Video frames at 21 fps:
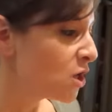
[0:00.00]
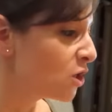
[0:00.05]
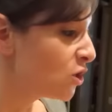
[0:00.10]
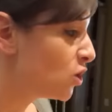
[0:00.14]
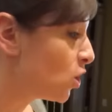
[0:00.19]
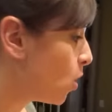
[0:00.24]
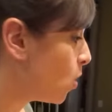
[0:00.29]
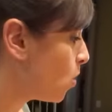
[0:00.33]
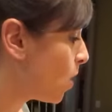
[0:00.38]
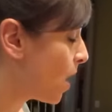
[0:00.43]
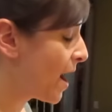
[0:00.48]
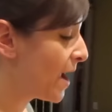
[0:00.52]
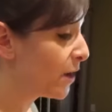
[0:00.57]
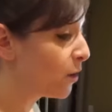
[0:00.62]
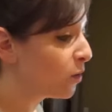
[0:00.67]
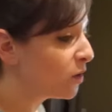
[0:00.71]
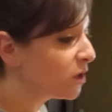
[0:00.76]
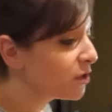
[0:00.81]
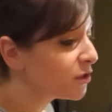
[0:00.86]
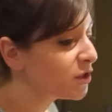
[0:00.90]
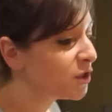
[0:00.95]
So I
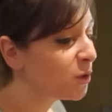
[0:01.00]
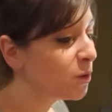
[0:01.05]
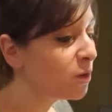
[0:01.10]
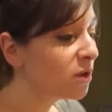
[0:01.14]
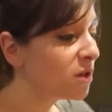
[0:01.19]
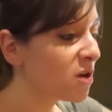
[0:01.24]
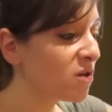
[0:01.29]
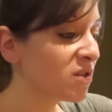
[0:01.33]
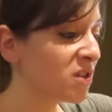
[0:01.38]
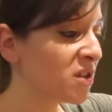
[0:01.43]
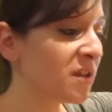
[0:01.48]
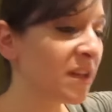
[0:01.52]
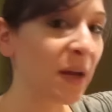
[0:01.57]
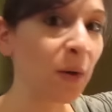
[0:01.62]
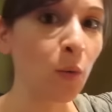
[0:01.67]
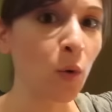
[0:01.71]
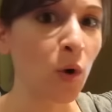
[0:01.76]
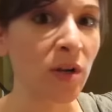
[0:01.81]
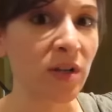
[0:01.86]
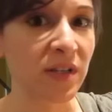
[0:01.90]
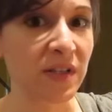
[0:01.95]
ordered two of those and they
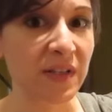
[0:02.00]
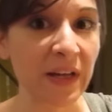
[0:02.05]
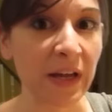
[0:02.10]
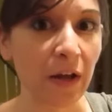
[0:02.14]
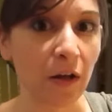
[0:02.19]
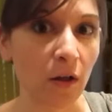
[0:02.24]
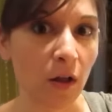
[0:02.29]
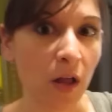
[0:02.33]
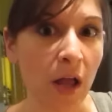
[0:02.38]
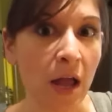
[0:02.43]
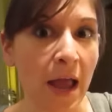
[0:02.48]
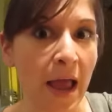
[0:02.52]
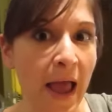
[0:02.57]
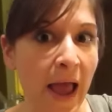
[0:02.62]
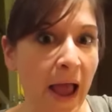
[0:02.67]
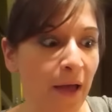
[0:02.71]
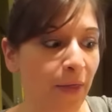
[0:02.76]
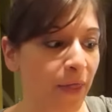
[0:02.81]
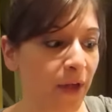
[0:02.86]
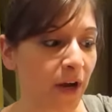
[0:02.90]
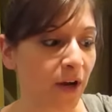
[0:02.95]
were on sale.
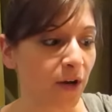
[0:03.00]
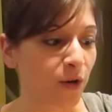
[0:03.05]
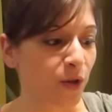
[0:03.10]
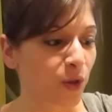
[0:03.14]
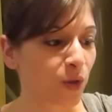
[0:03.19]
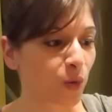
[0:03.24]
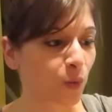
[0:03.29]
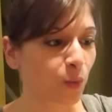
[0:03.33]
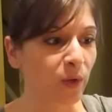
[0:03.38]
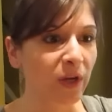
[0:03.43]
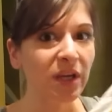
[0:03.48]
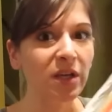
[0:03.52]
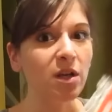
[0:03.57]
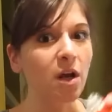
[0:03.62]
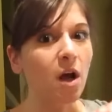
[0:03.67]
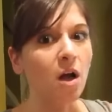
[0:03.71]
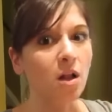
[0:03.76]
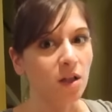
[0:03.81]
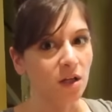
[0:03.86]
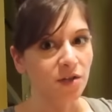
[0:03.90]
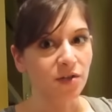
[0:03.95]
They're
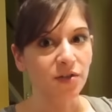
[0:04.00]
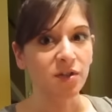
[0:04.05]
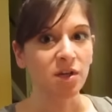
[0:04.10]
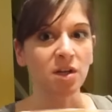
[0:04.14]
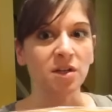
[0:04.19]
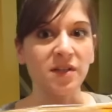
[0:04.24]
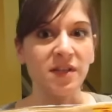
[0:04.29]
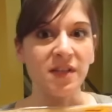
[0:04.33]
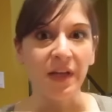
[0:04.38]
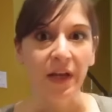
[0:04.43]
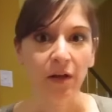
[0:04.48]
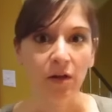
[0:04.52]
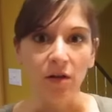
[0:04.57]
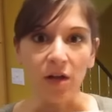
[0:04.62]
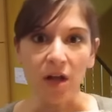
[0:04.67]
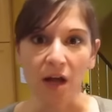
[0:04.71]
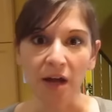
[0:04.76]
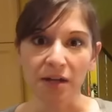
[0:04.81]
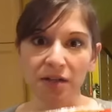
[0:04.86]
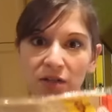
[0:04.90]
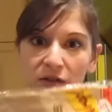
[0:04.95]
$3 on sale,
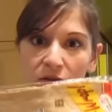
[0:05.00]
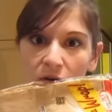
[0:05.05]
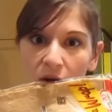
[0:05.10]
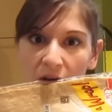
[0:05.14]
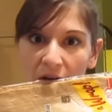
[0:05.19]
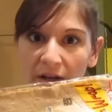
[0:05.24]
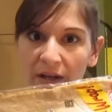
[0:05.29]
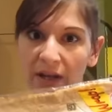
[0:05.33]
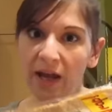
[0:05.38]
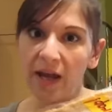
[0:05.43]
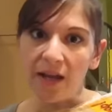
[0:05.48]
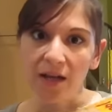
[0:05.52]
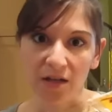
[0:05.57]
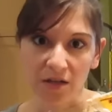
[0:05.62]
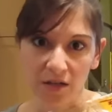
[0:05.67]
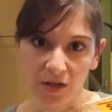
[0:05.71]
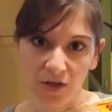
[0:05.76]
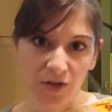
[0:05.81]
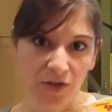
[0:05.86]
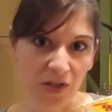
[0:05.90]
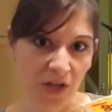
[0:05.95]
guys. You gotta get
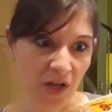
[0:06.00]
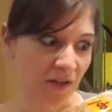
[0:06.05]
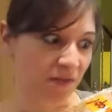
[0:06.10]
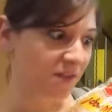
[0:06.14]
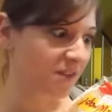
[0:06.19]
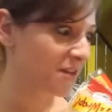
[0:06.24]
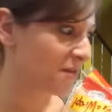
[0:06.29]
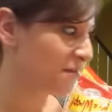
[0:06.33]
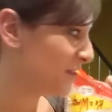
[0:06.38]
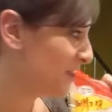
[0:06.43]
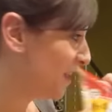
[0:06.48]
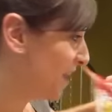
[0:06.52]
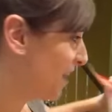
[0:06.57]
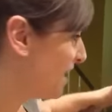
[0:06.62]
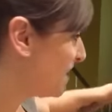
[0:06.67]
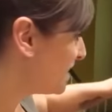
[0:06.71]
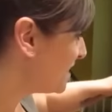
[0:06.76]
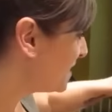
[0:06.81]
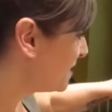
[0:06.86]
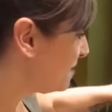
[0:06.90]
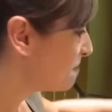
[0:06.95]
yourself some of
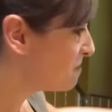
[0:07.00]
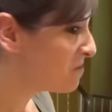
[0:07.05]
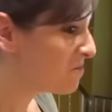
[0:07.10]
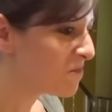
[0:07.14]
these.